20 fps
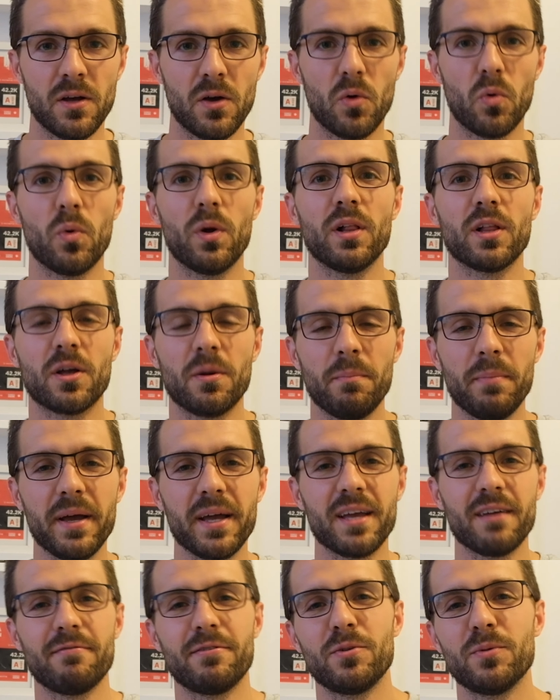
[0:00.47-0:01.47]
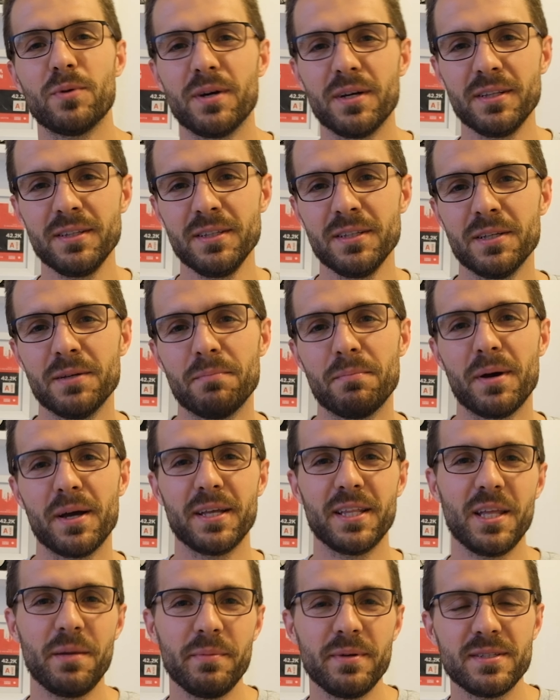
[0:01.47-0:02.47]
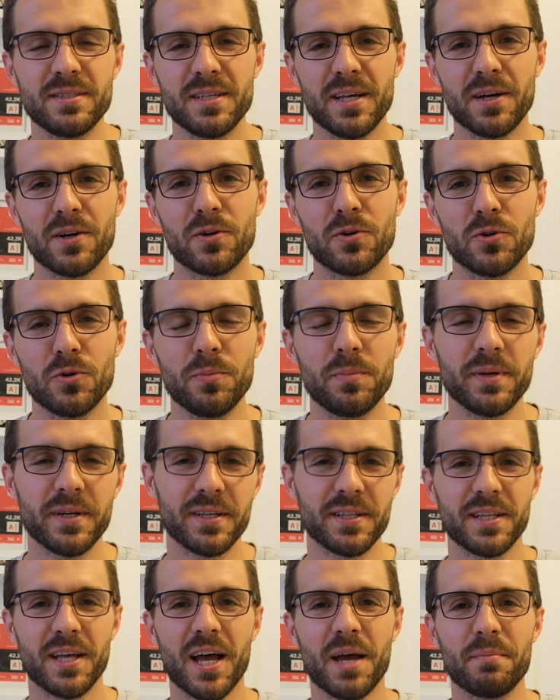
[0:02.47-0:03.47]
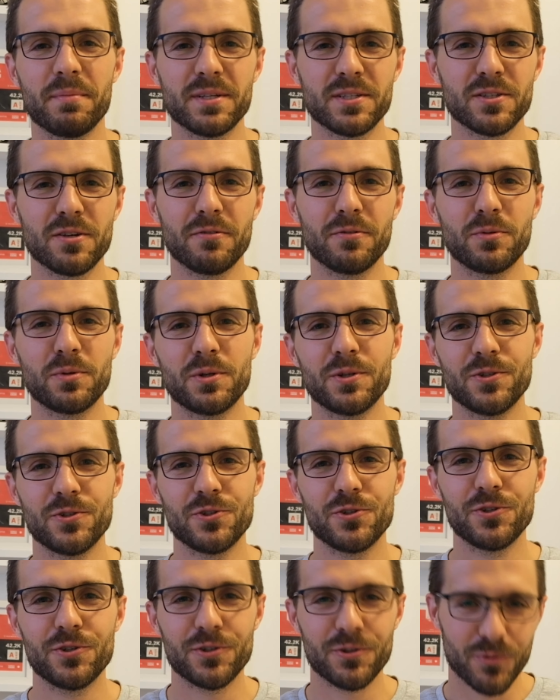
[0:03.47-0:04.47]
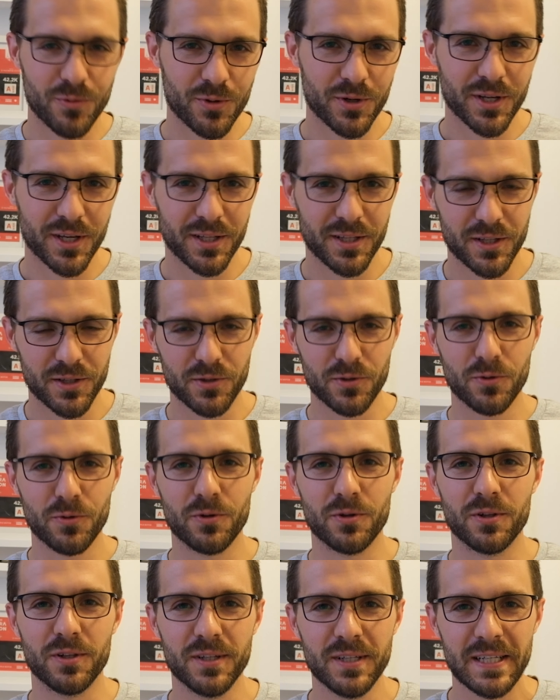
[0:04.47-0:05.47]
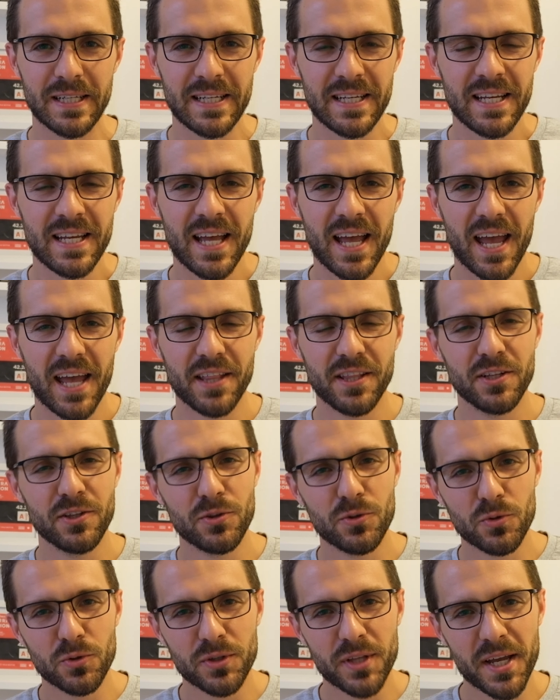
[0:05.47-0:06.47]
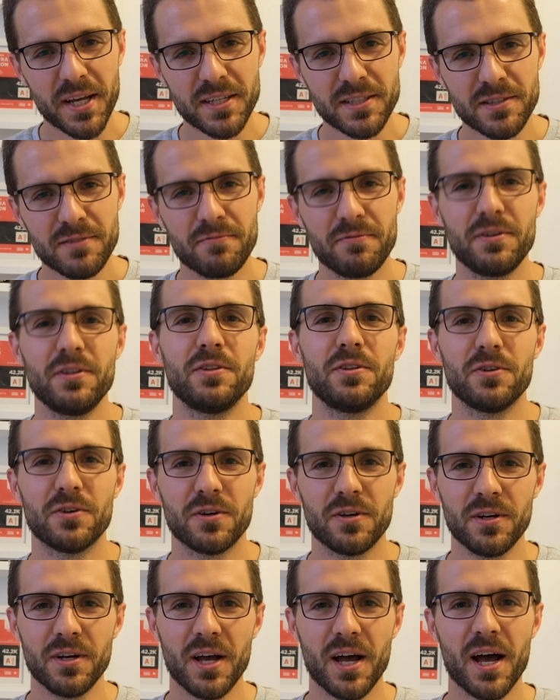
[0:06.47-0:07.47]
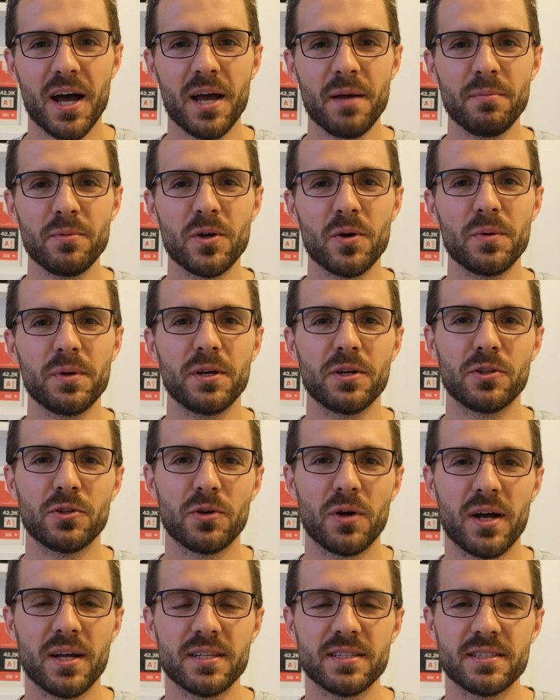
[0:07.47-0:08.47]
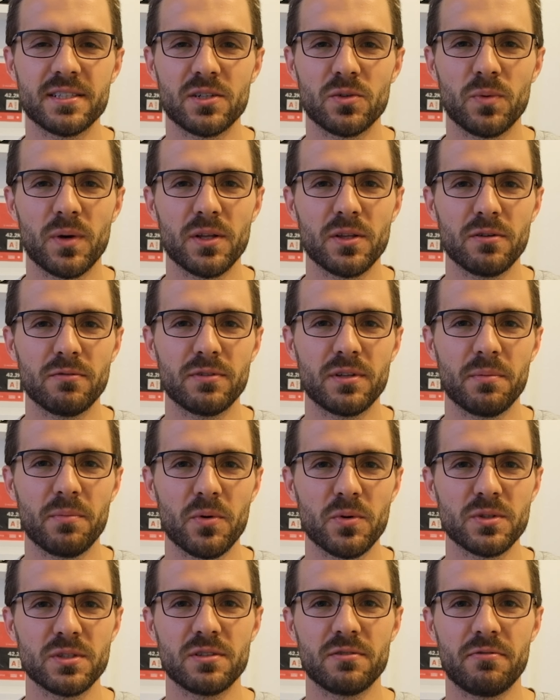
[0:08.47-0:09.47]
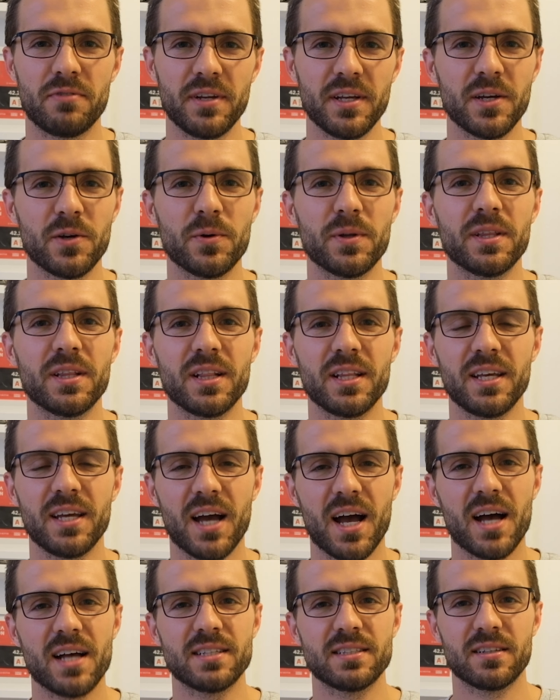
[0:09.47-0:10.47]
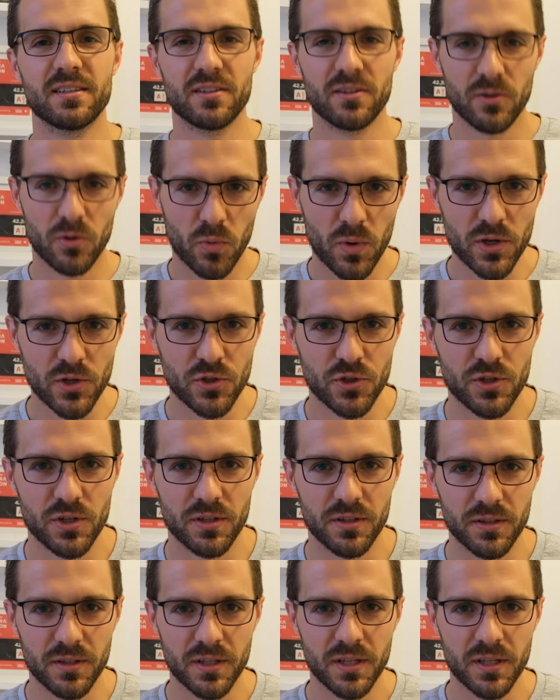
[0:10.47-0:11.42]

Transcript: Welcome back everyone. My name is Jakub and I'm a software engineer working at Google. And in today's video, I'm going to answer one of the most frequently asked questions.